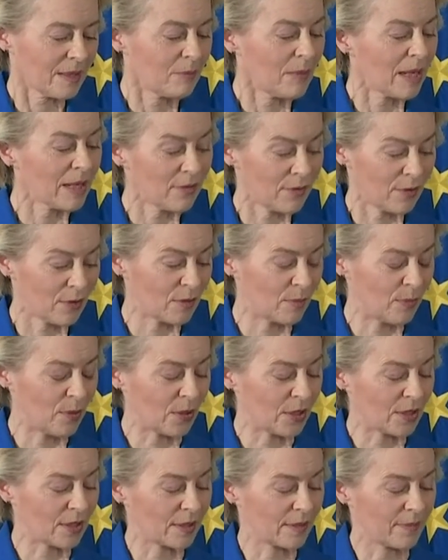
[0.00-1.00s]
My third
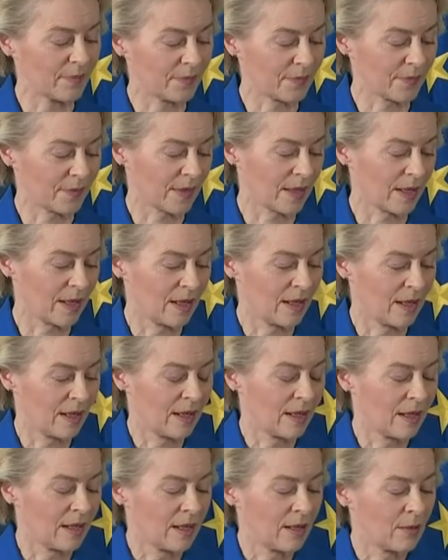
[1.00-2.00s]
point.
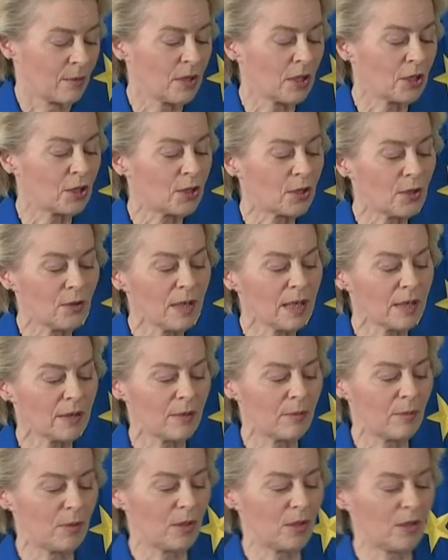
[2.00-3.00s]
We're
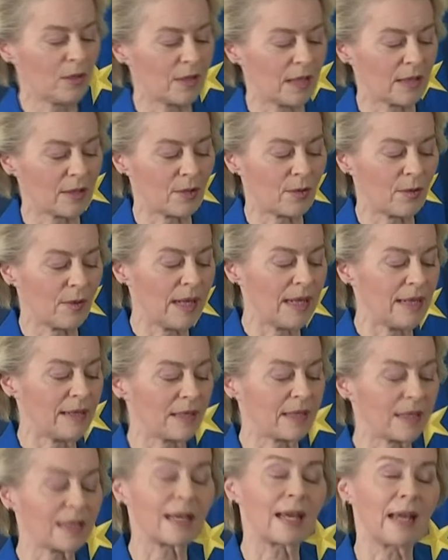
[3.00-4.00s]
showing the world that
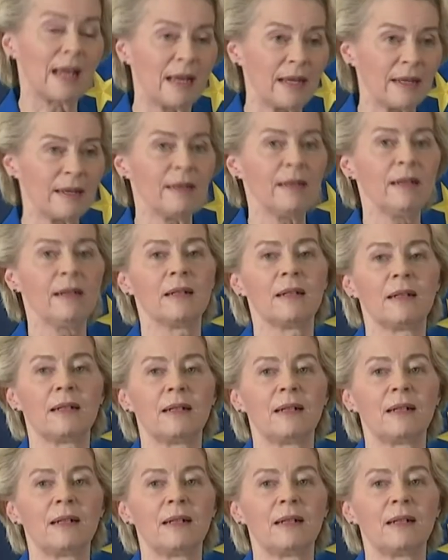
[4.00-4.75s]
trade can